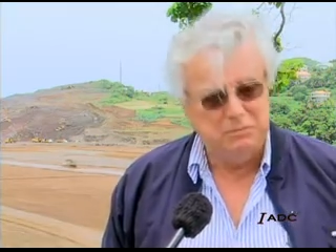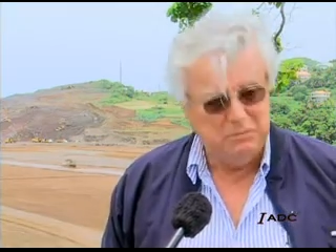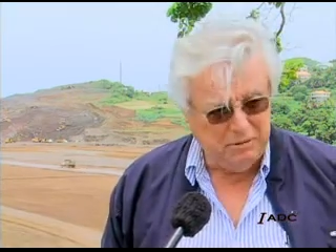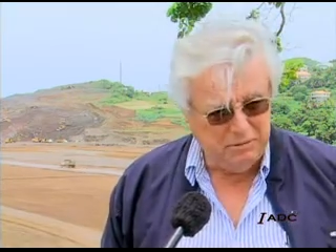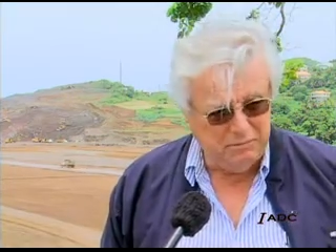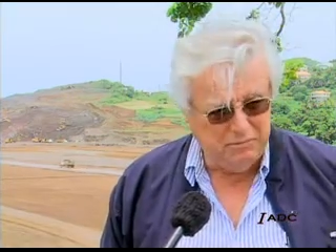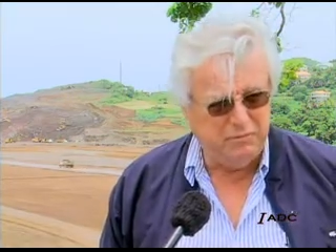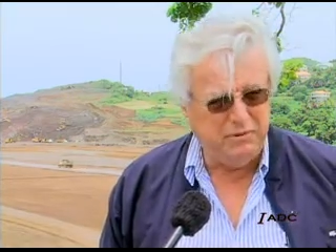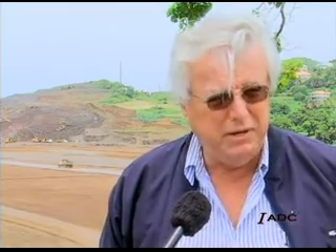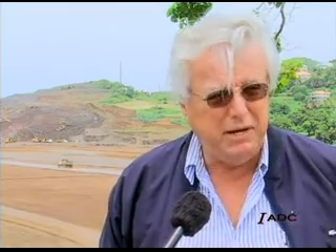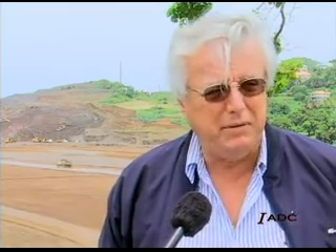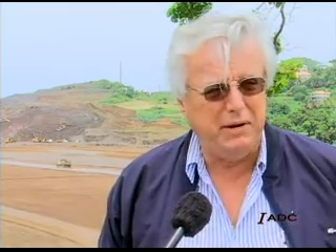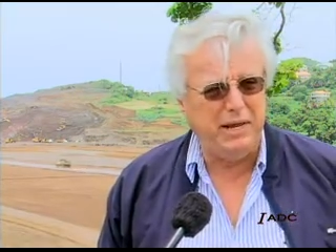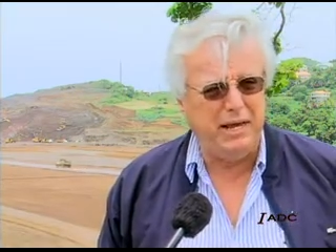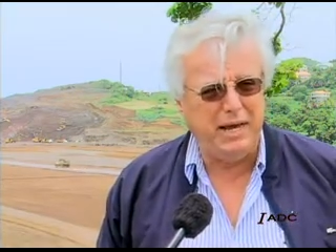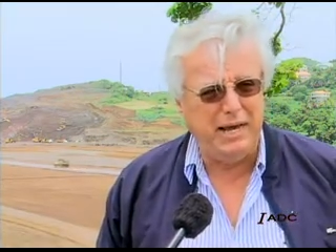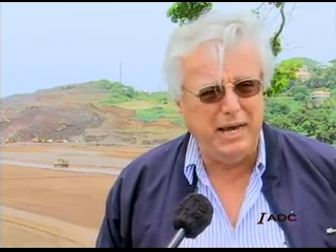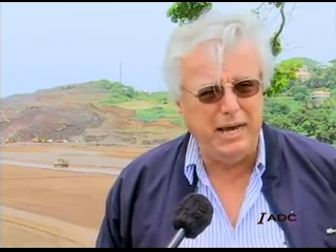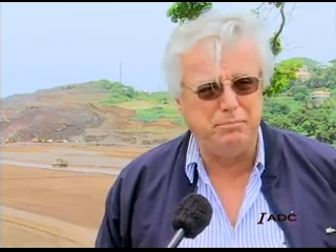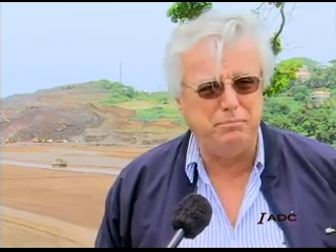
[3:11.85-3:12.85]
I'm very
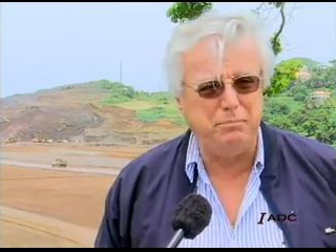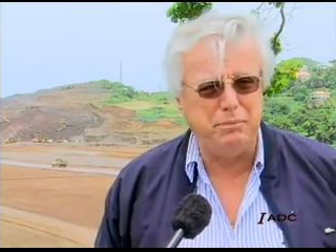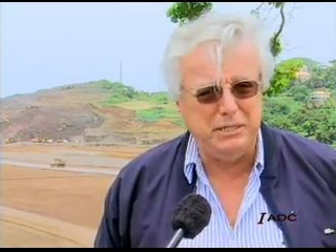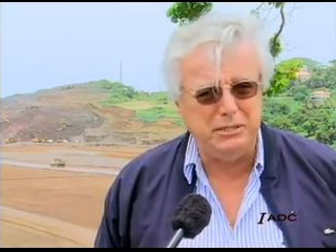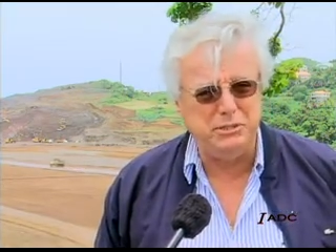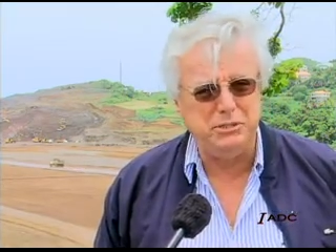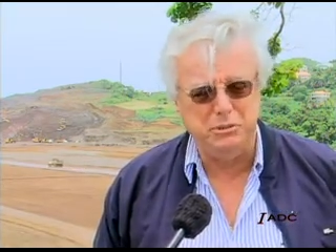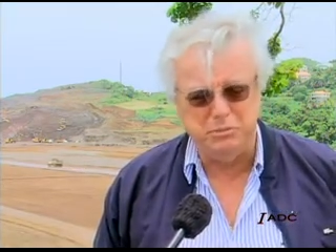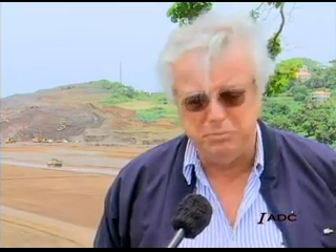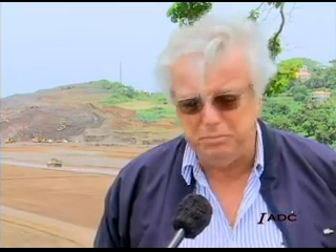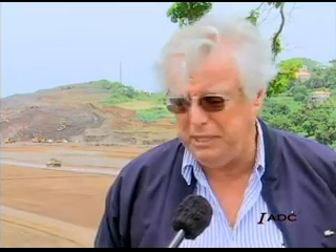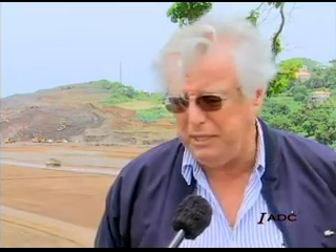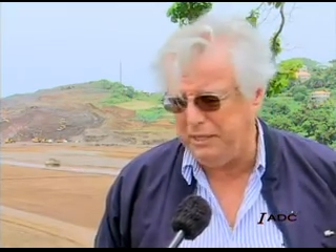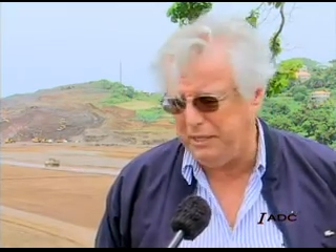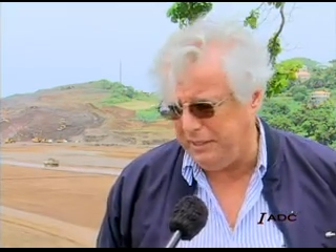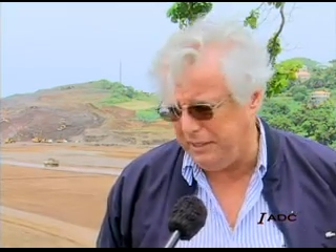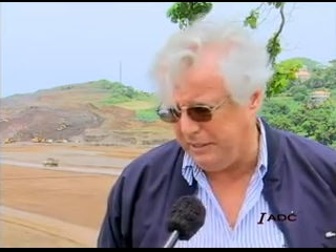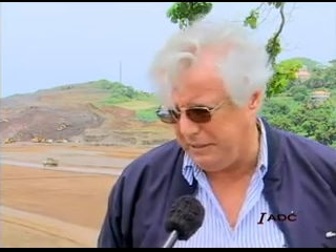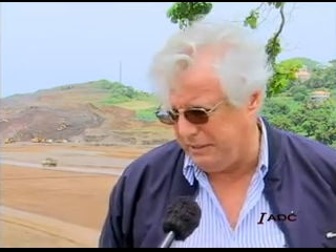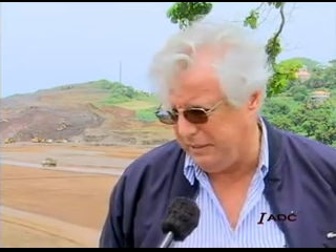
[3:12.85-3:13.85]
happy to be
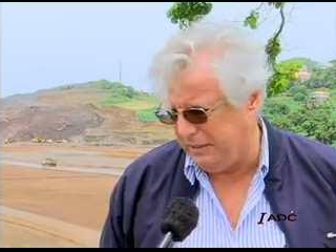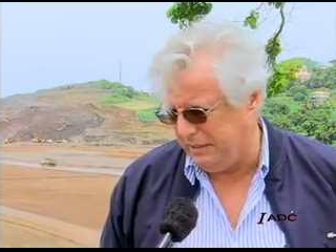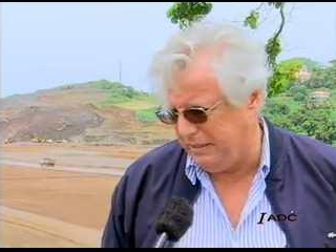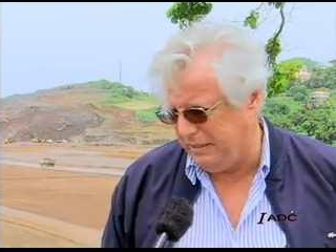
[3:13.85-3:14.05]
here.